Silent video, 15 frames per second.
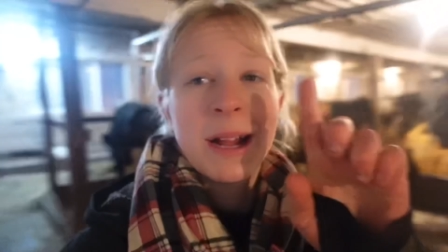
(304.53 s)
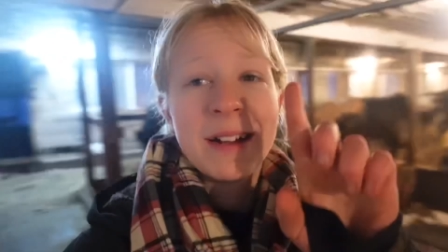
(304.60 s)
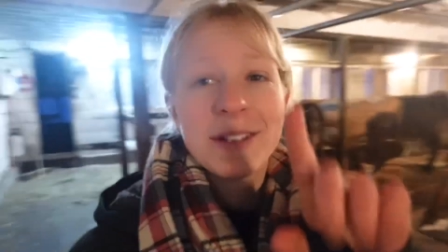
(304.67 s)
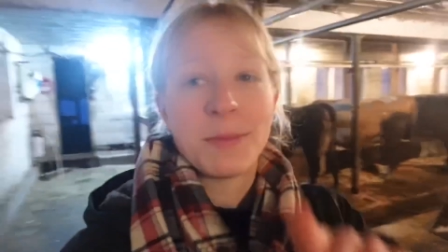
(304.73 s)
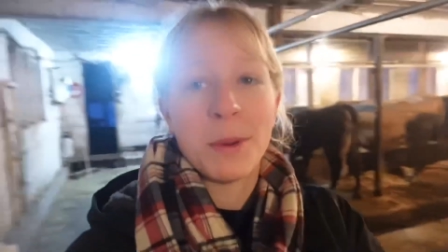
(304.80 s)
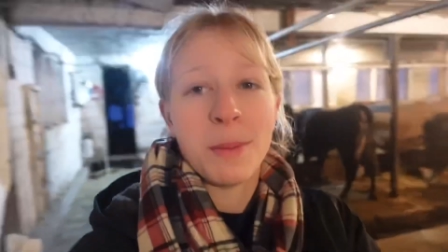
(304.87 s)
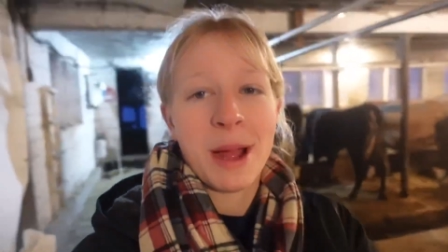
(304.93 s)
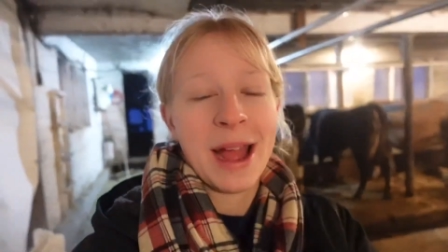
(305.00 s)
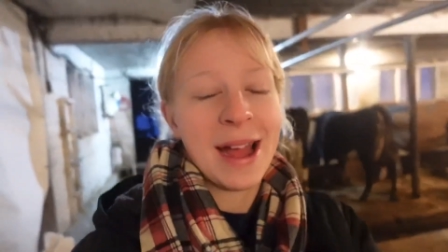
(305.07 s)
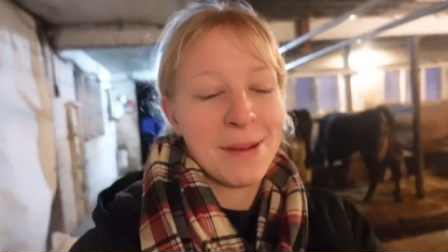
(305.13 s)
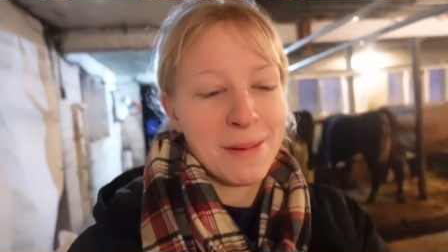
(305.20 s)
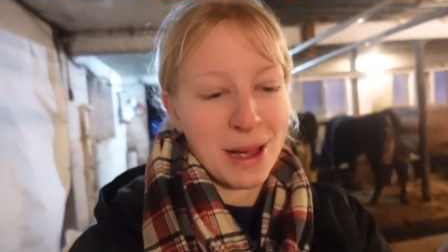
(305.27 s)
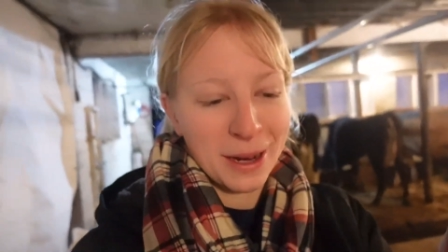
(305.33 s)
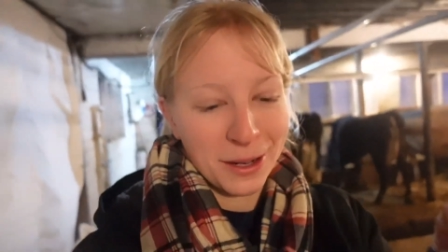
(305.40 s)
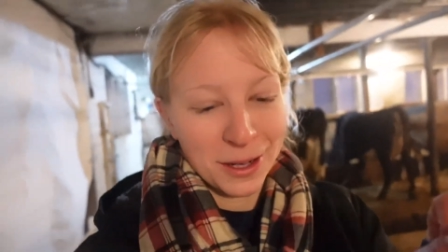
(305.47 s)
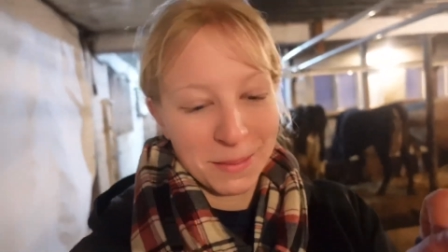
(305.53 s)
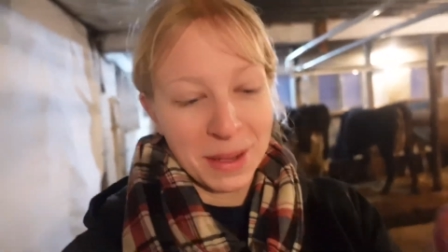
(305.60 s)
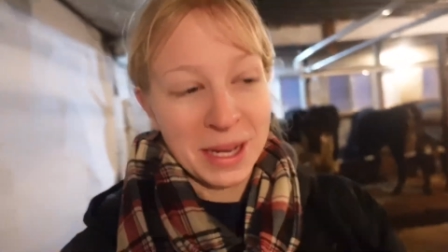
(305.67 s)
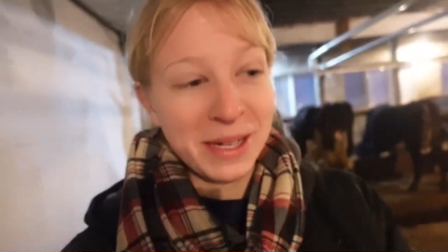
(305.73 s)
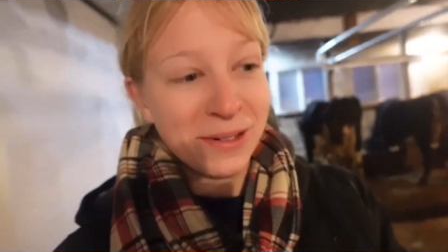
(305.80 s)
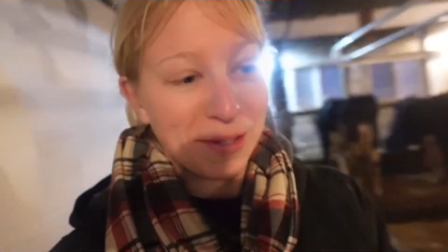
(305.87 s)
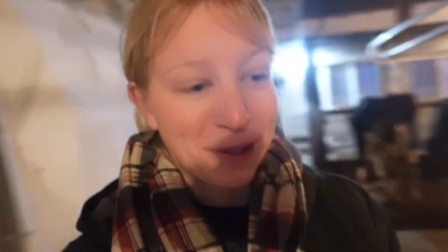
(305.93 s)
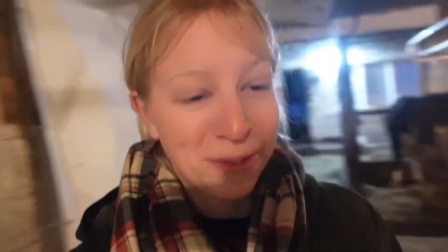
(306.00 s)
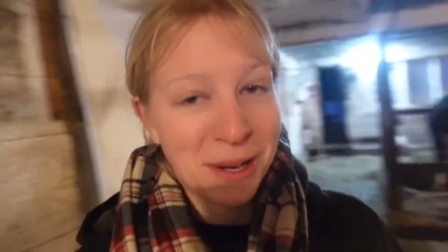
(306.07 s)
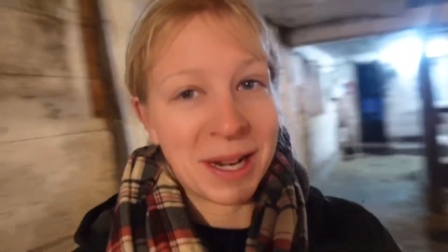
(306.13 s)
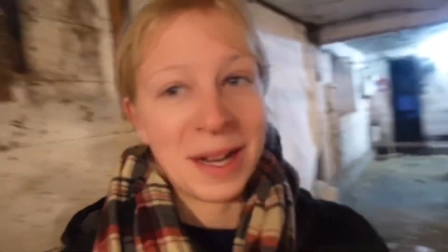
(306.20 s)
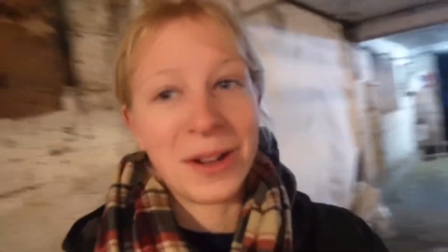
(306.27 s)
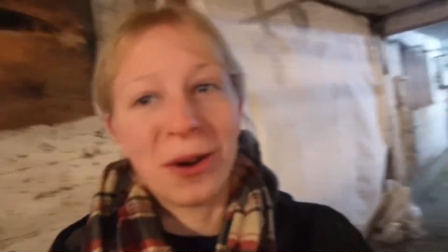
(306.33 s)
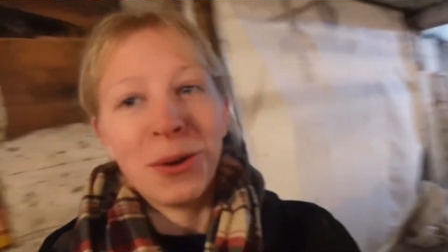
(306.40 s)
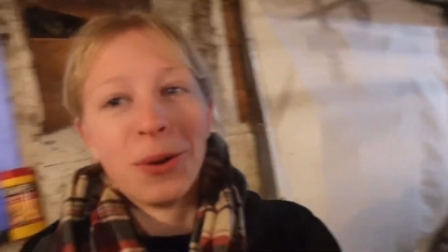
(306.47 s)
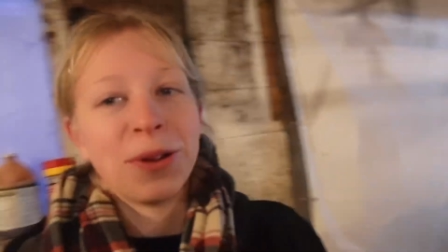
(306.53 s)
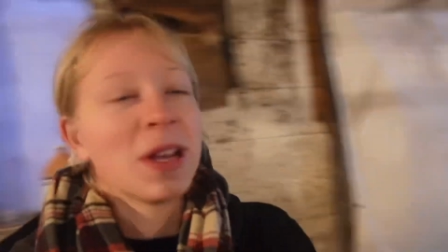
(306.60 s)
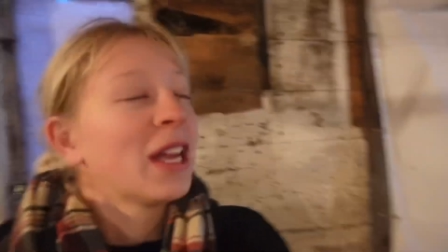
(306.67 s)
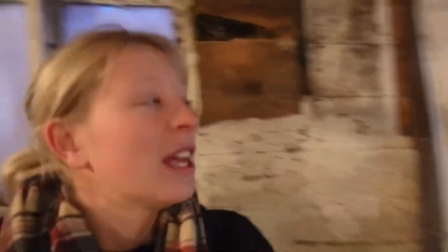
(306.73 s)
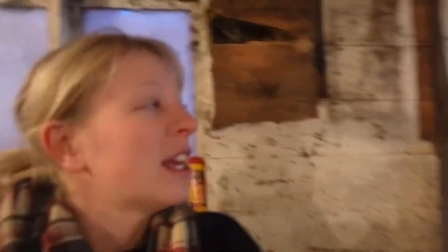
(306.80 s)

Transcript: have to put my hat back on, my ears are getting cold.